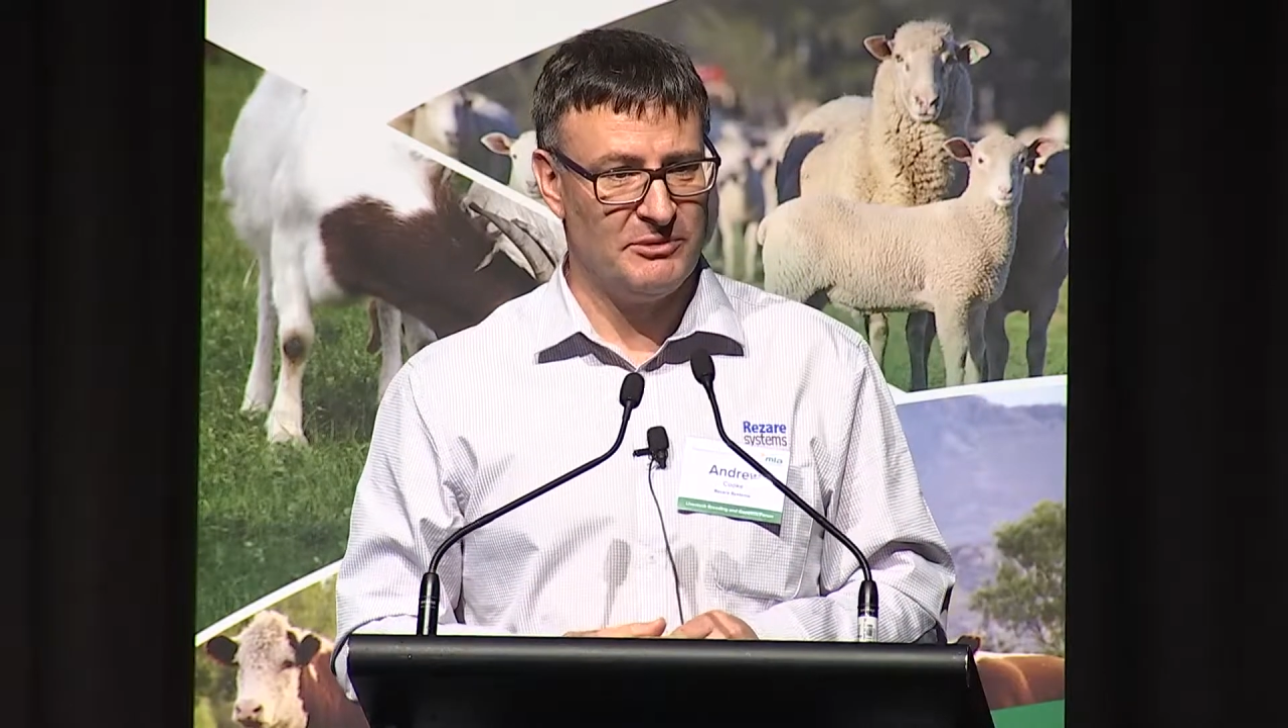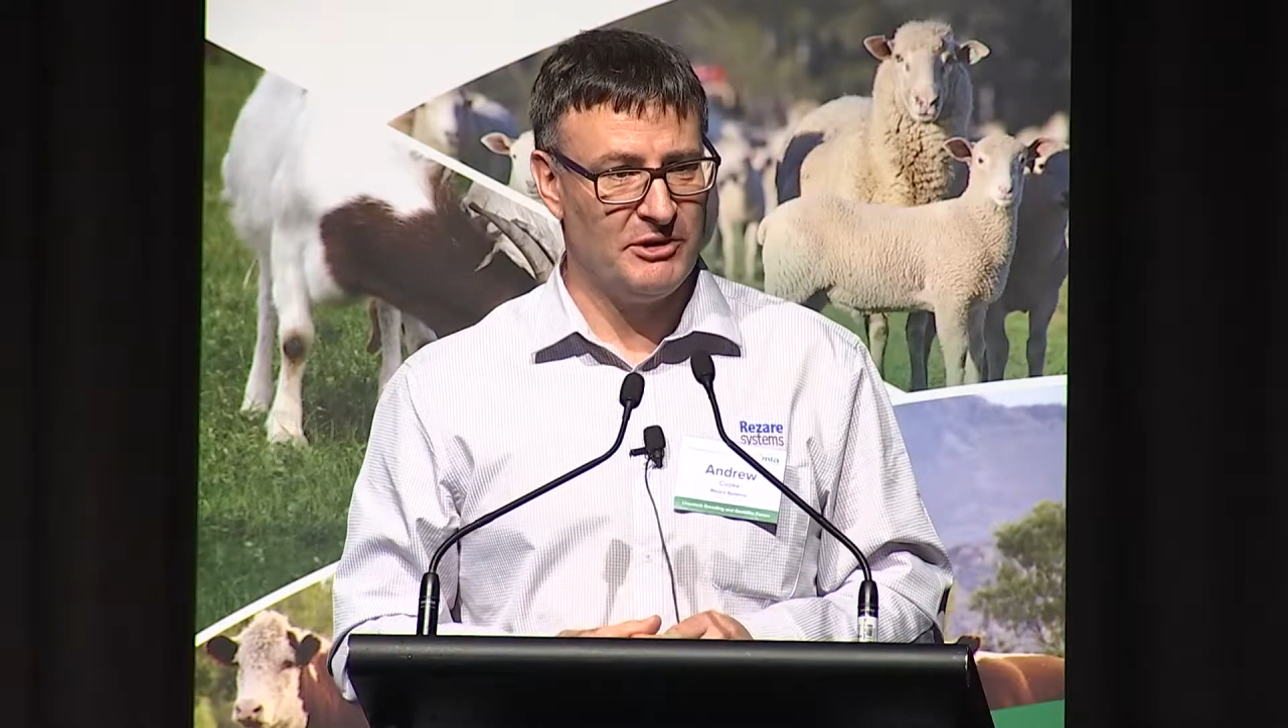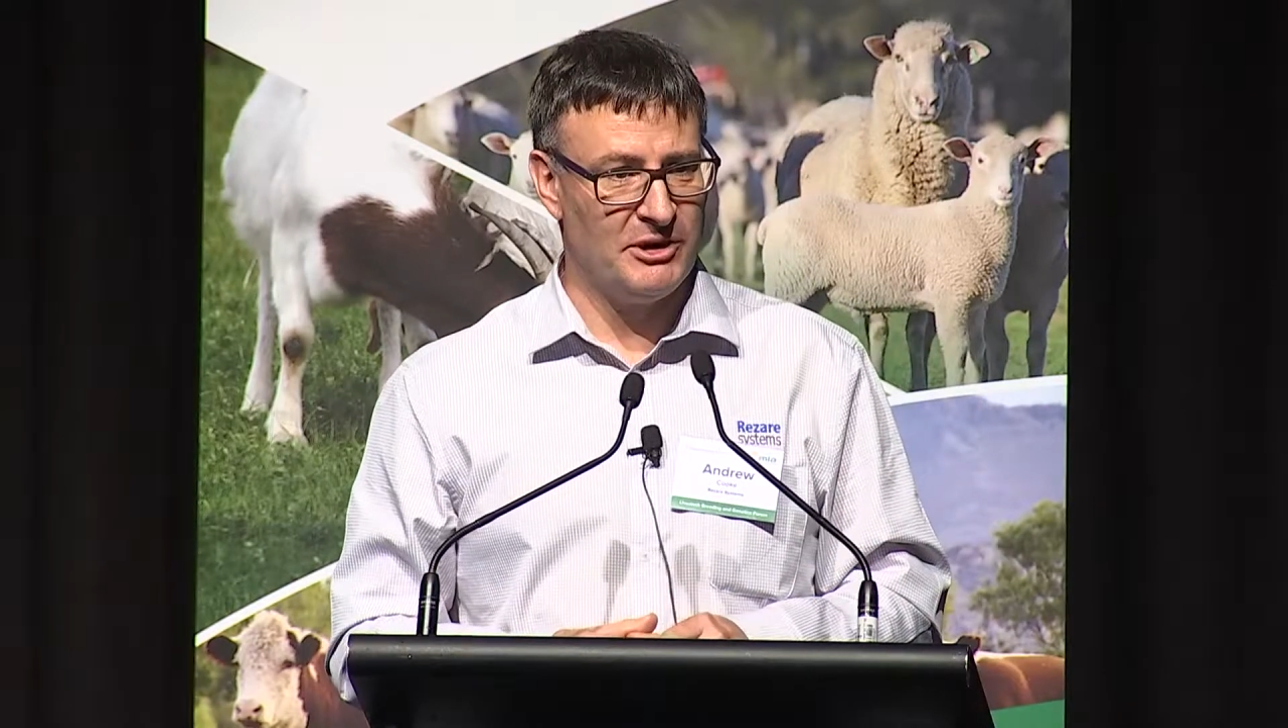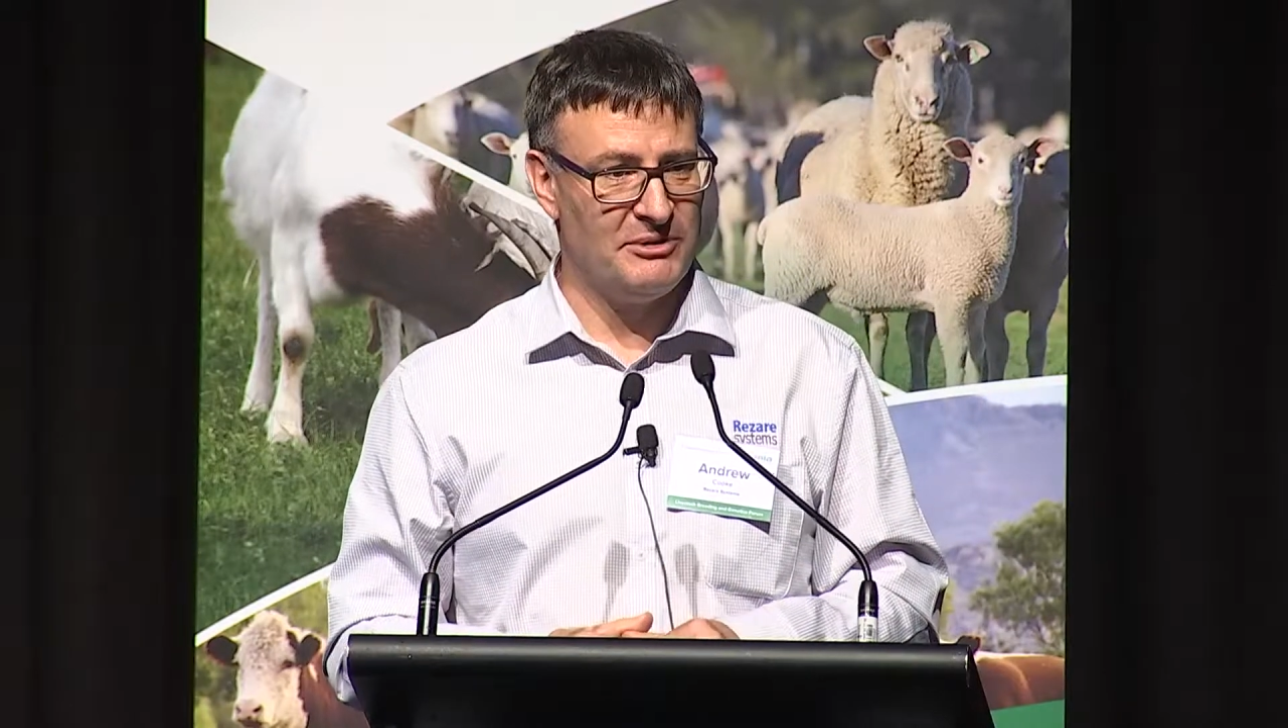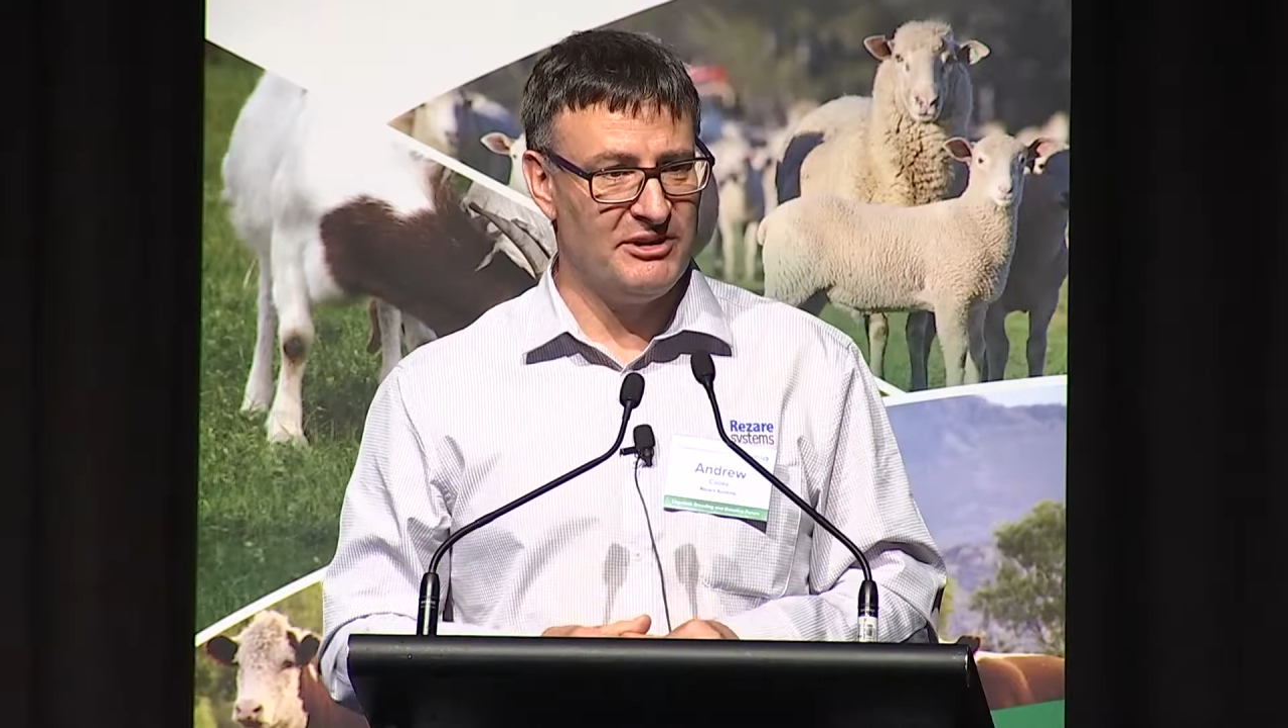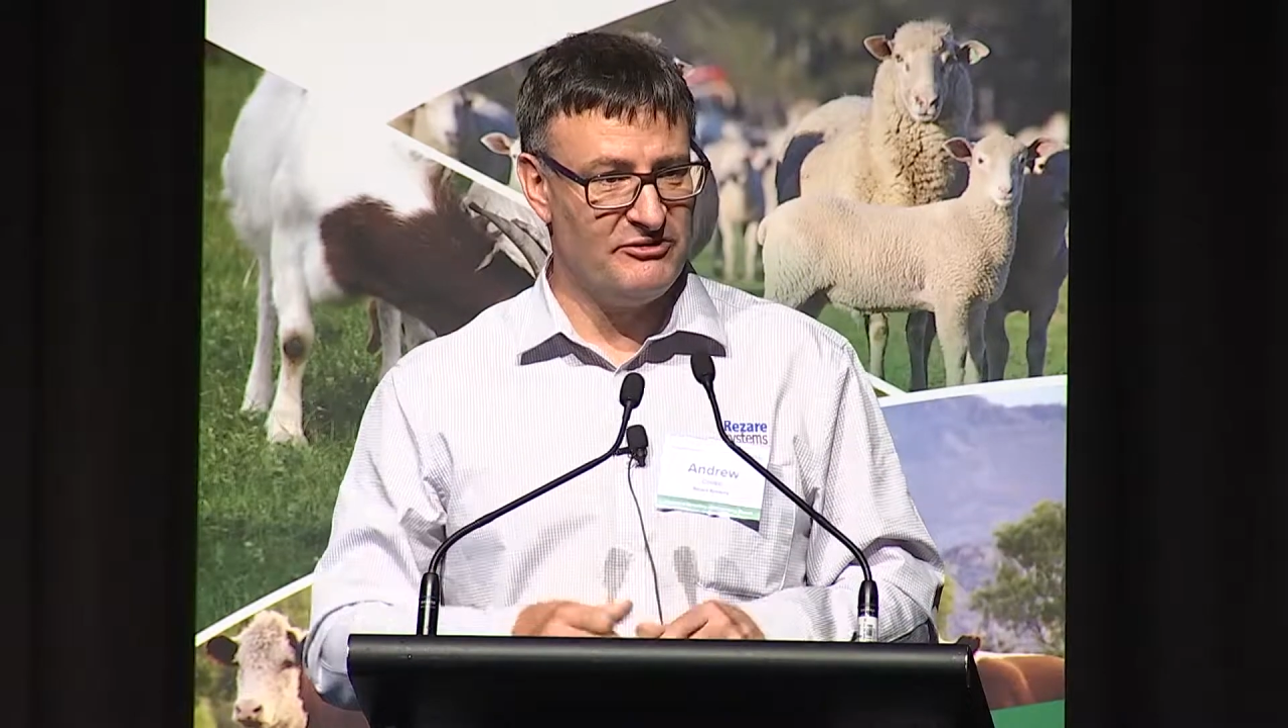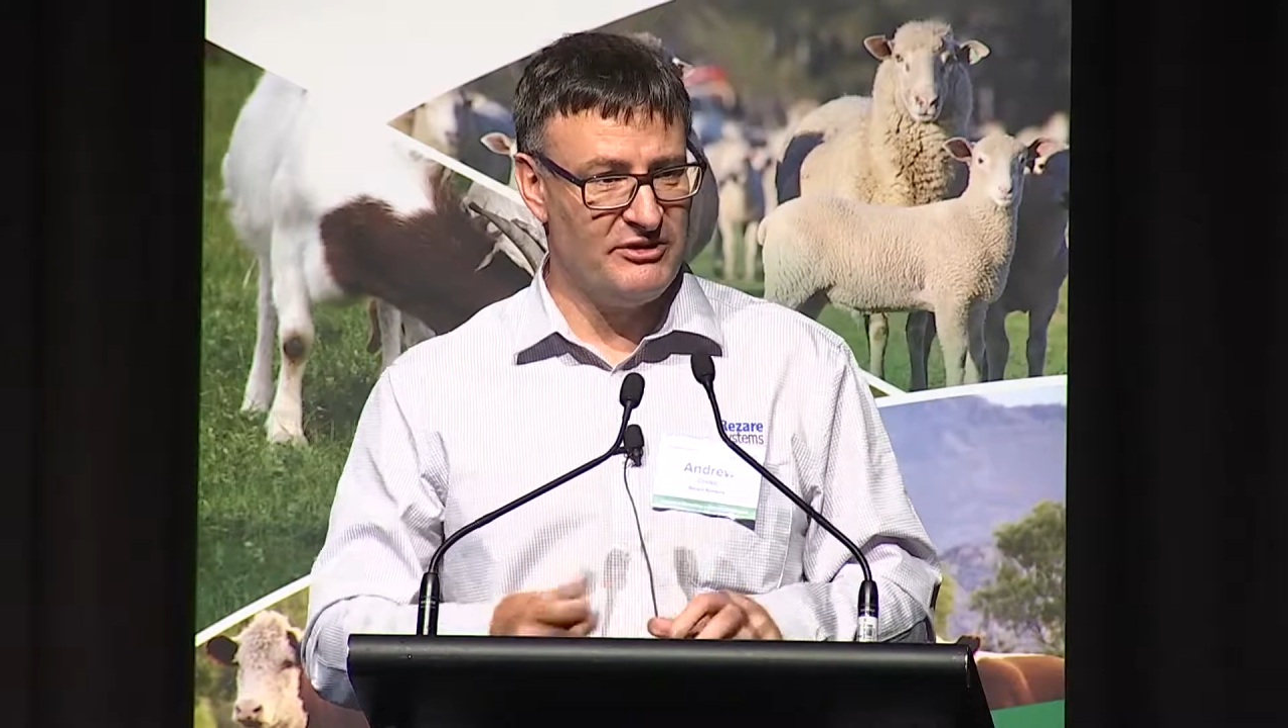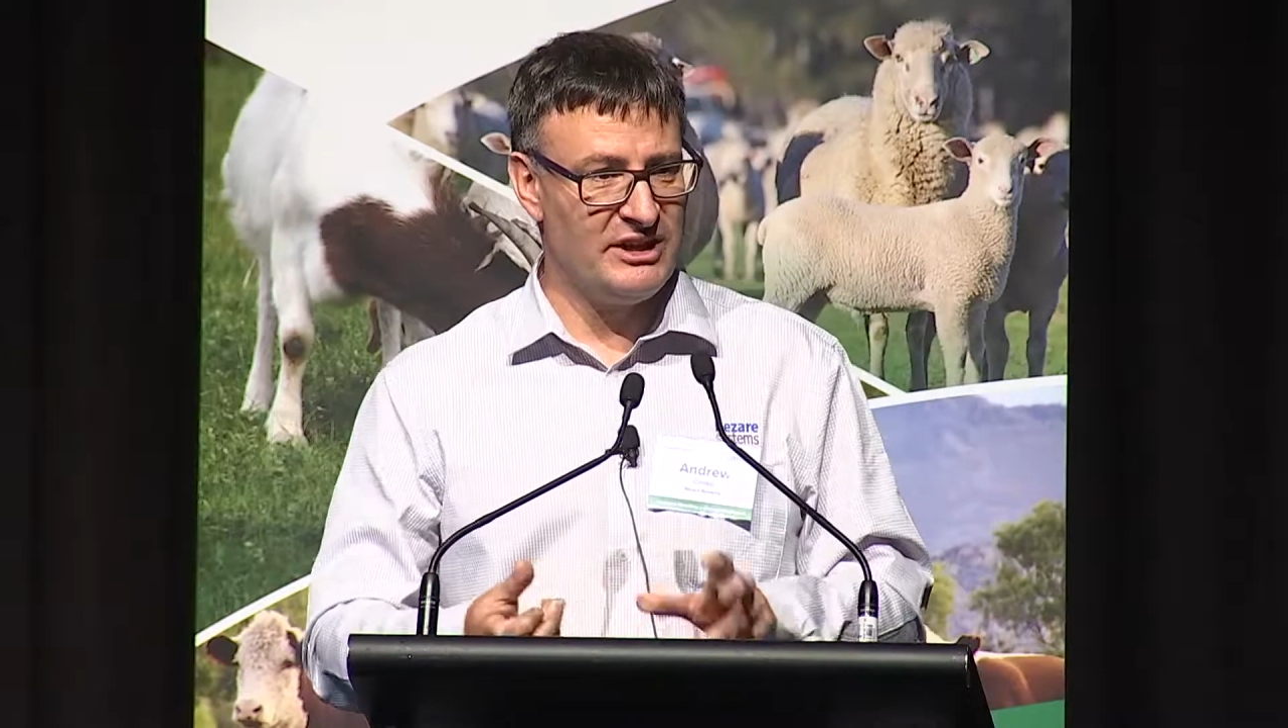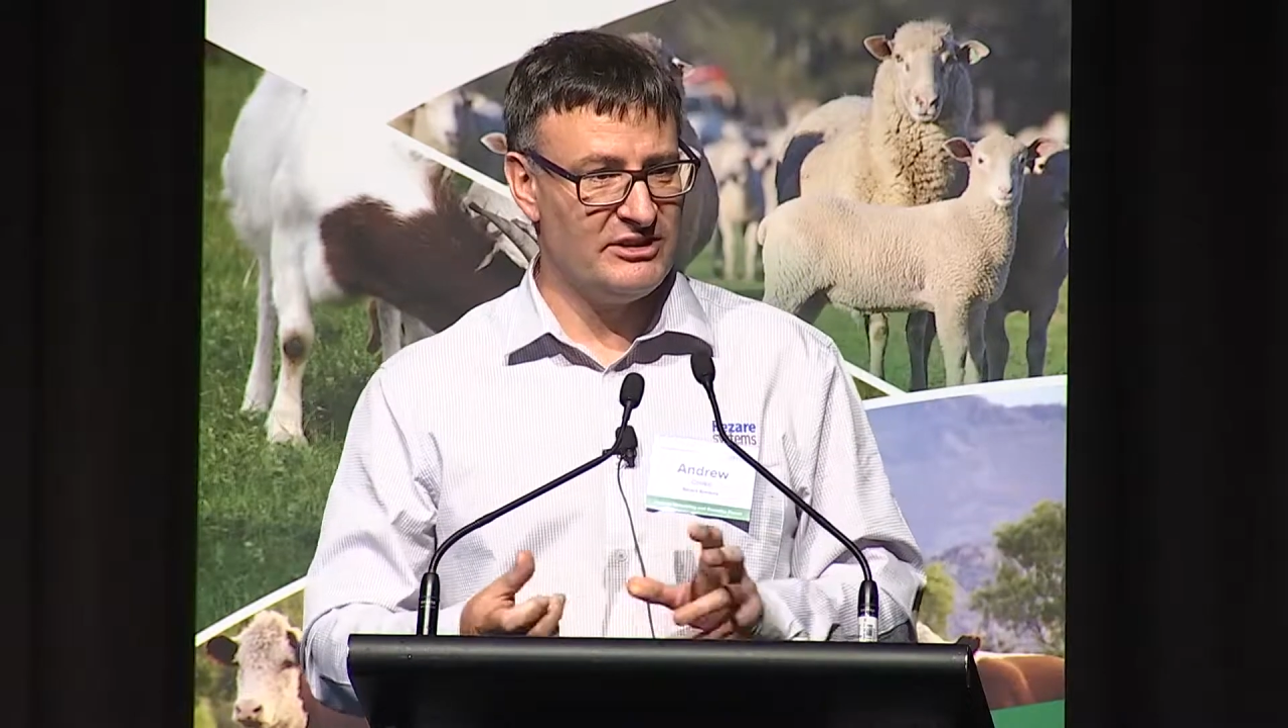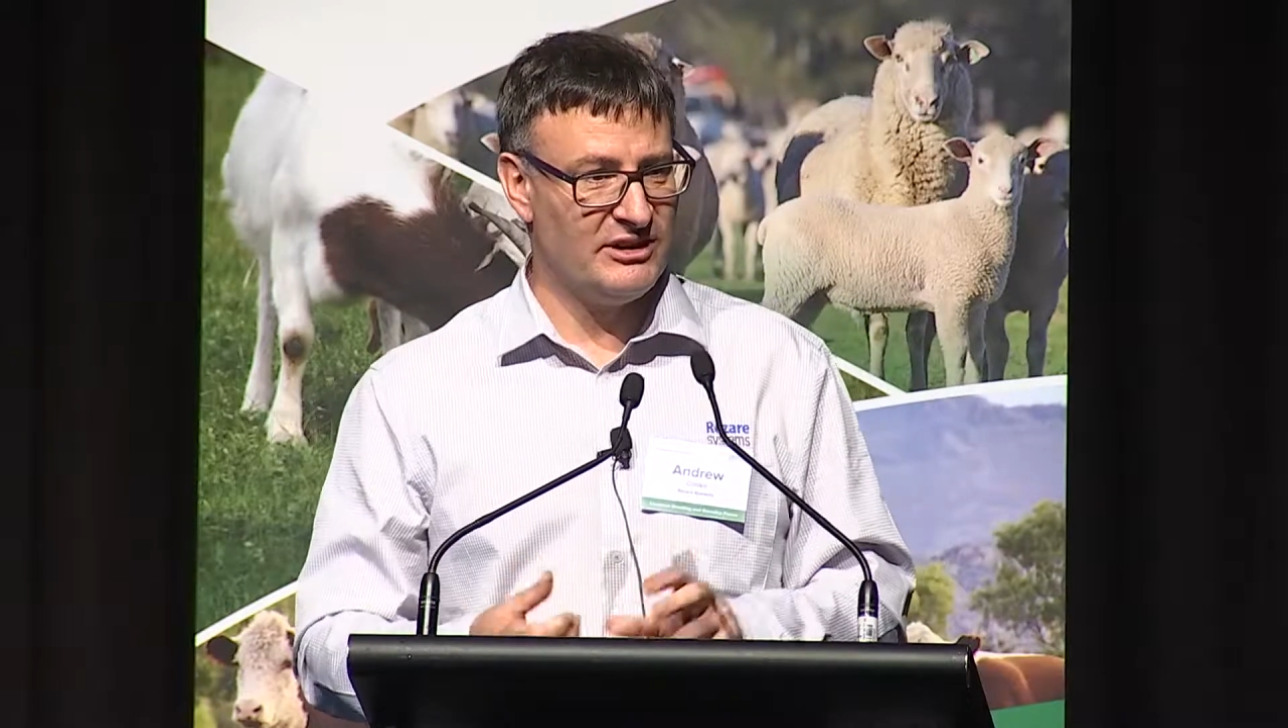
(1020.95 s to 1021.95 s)
It might be a
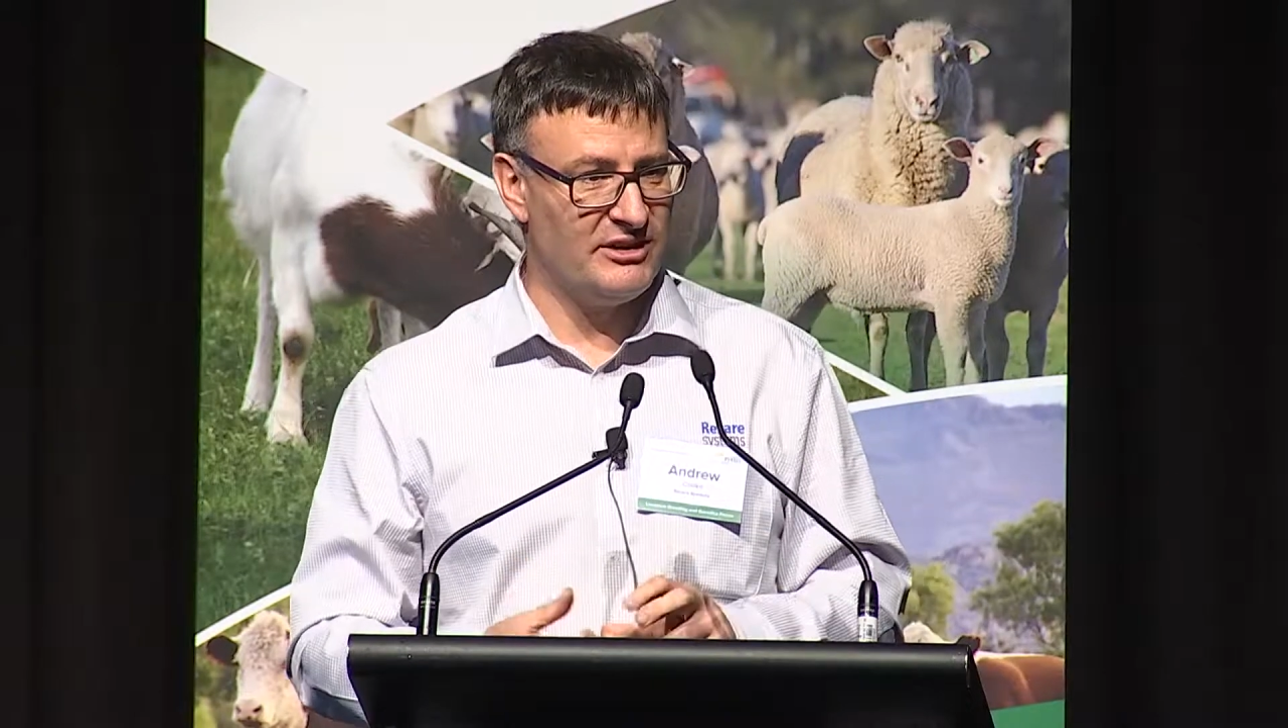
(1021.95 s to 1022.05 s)
vet